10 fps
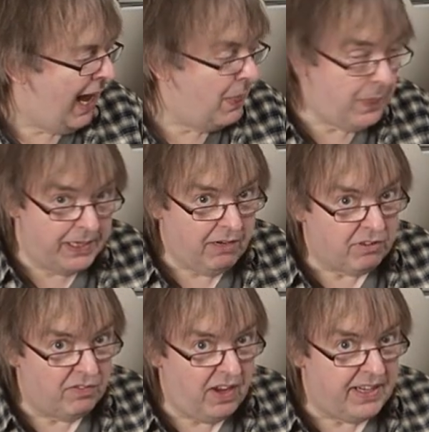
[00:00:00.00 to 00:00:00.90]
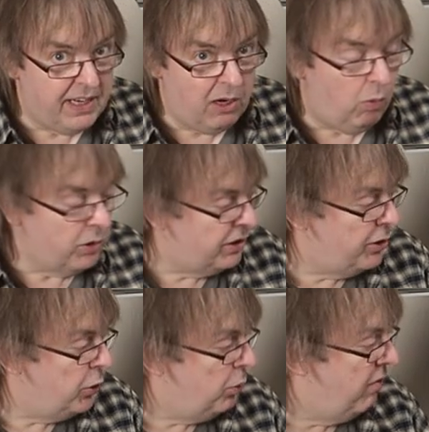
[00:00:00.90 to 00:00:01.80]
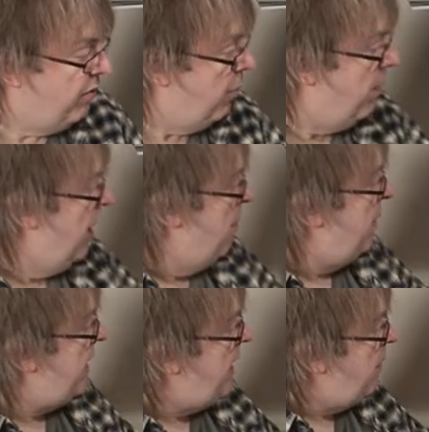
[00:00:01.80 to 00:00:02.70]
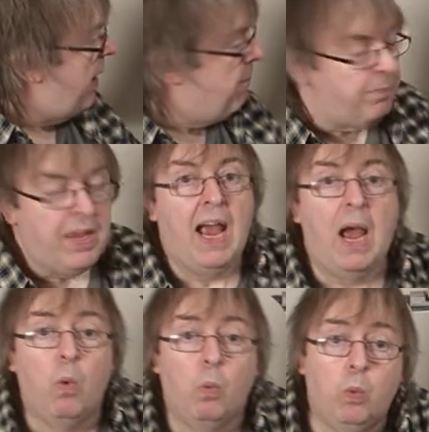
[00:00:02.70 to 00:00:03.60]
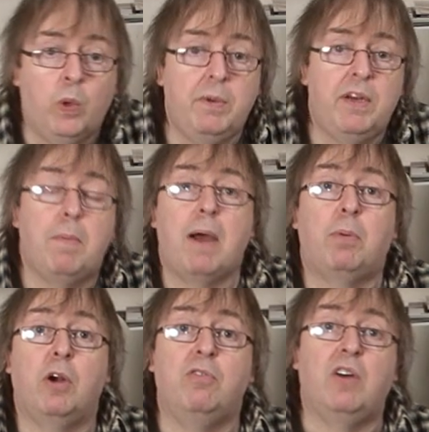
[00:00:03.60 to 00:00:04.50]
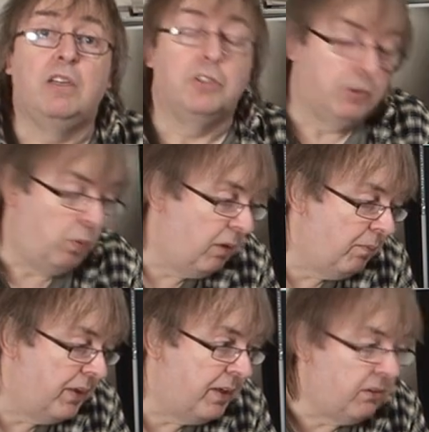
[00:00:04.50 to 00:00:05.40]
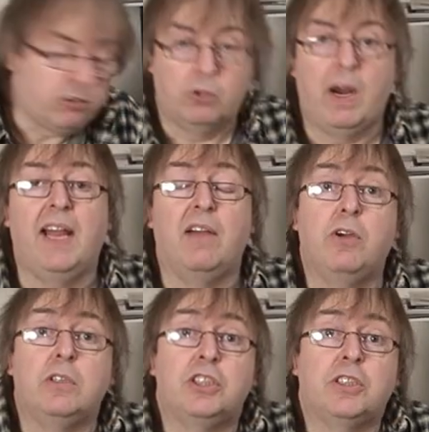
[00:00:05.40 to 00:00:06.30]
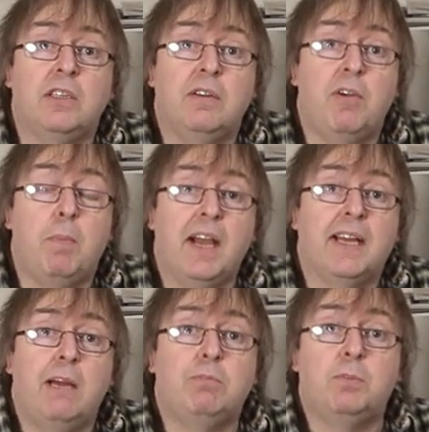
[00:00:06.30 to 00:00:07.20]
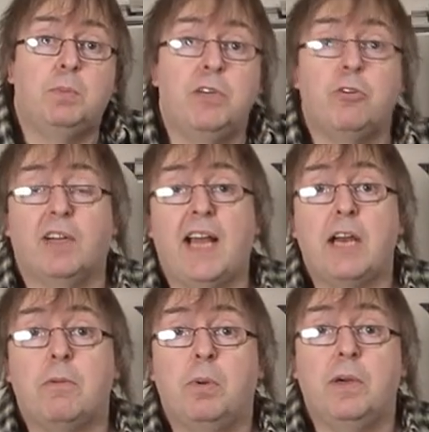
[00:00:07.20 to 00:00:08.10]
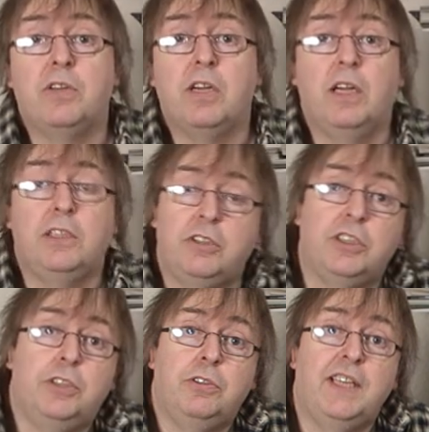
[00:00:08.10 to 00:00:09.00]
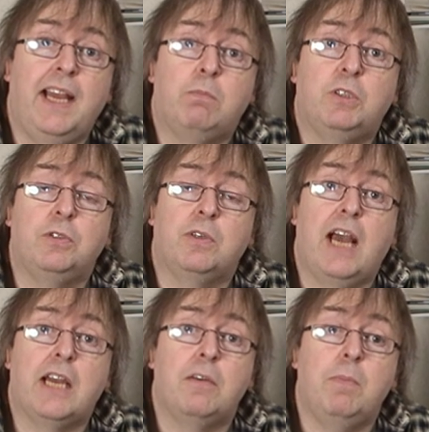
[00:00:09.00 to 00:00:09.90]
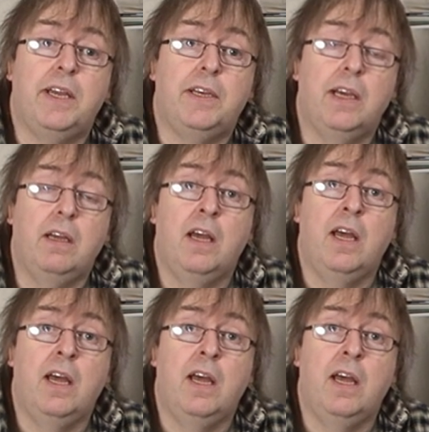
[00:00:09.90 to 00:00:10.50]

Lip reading: and then have to find out what to do with them. But anyway, what do we do about profiles? Well, great. If you're buying an Epson printer or a Canon printer and you're just using Epson or Canon media,